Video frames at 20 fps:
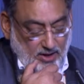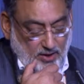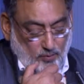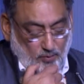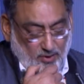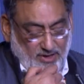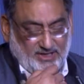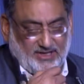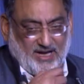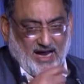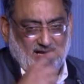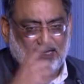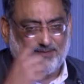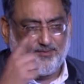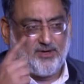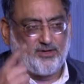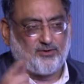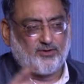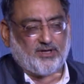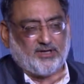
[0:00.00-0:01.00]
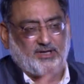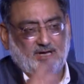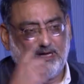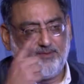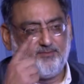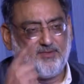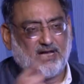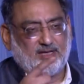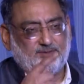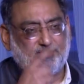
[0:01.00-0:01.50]
Which takes me to the
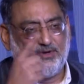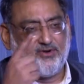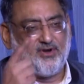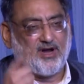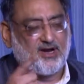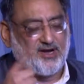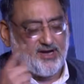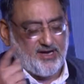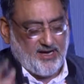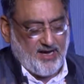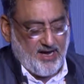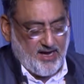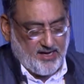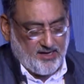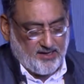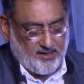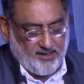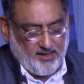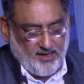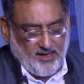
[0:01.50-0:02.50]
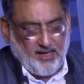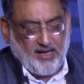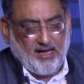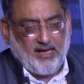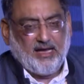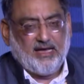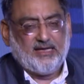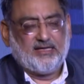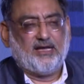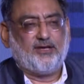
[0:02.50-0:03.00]
theme that's been recurring here,
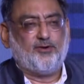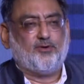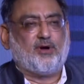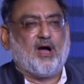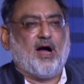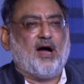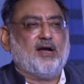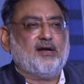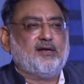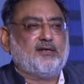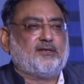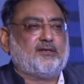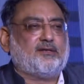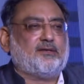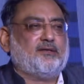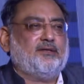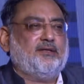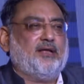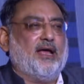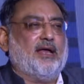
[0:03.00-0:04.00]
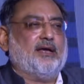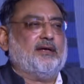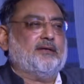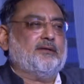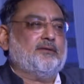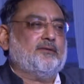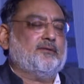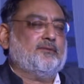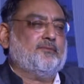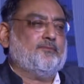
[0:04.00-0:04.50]
is that you can't
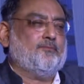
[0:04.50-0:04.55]
then